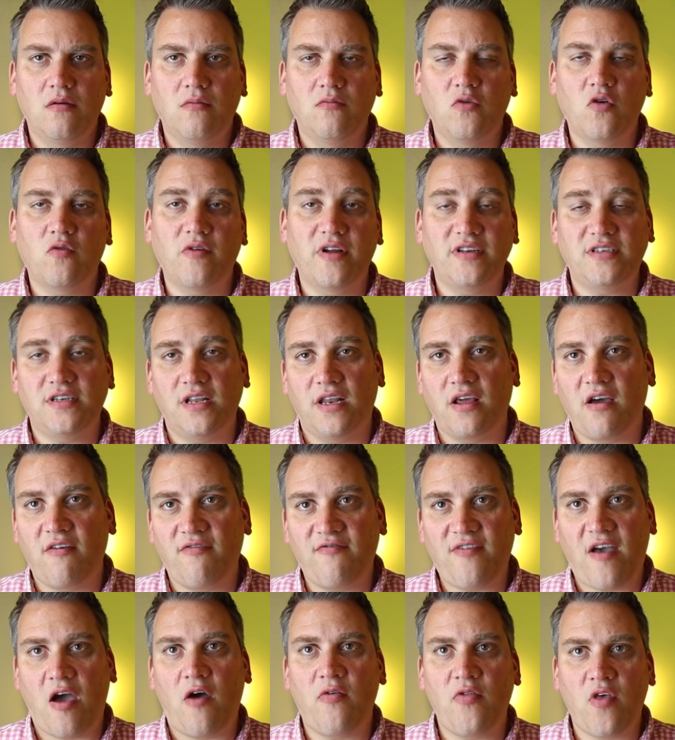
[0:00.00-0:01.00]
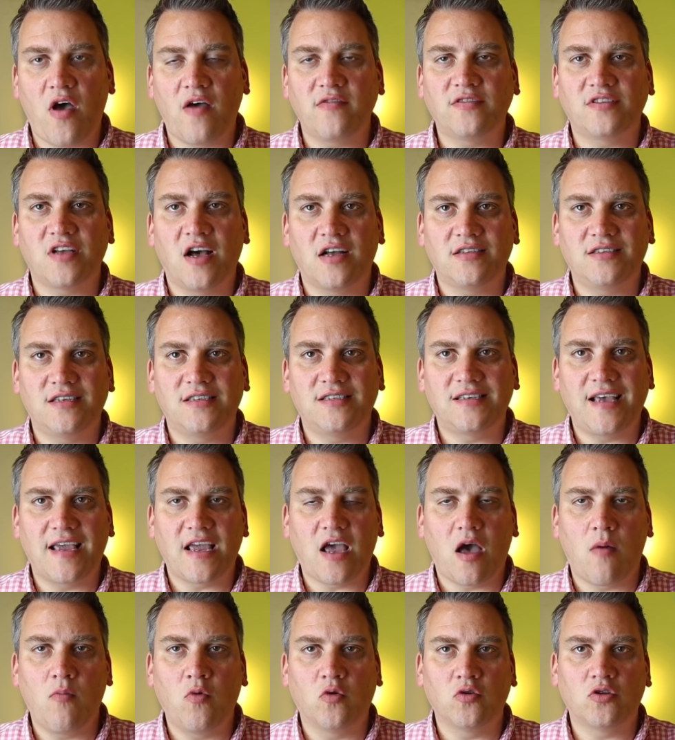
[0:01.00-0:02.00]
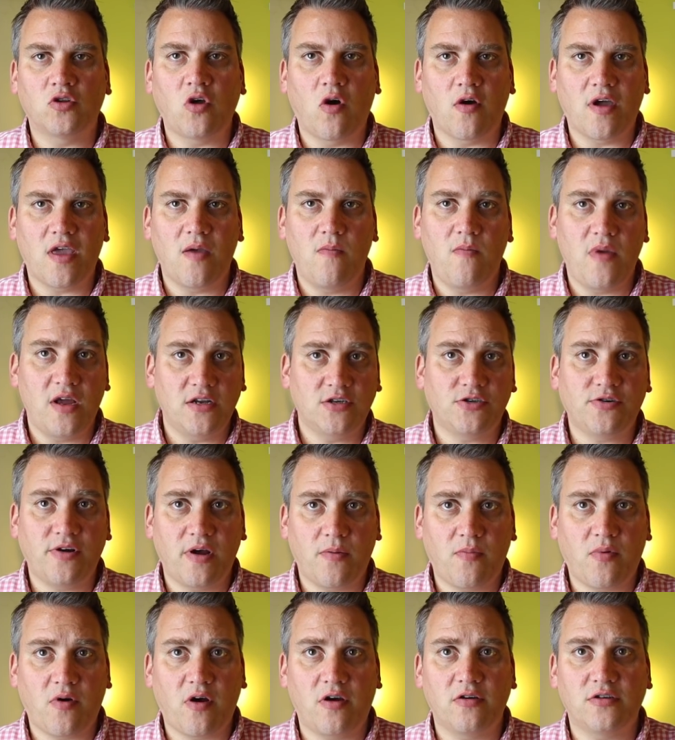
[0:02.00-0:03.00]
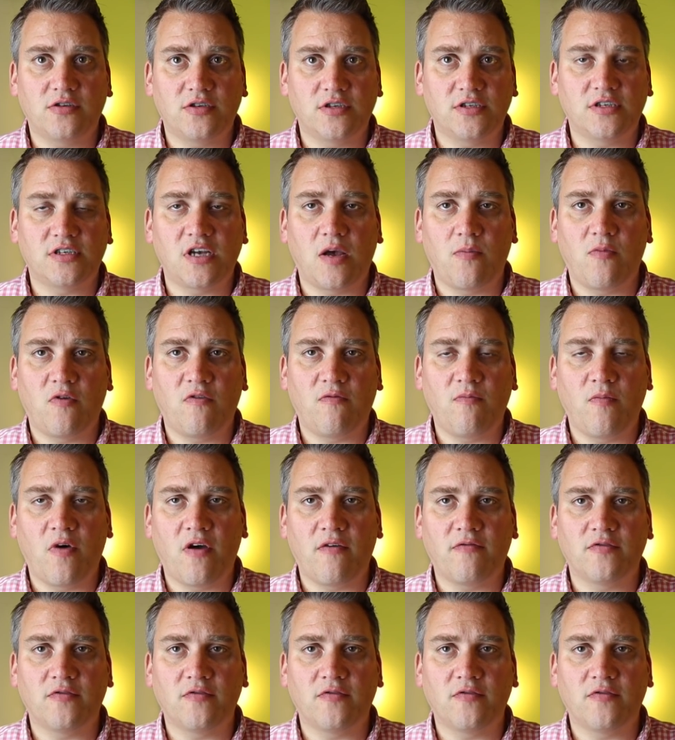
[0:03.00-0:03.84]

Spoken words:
More recently, I've found that I've started to take a more documentary approach to some of my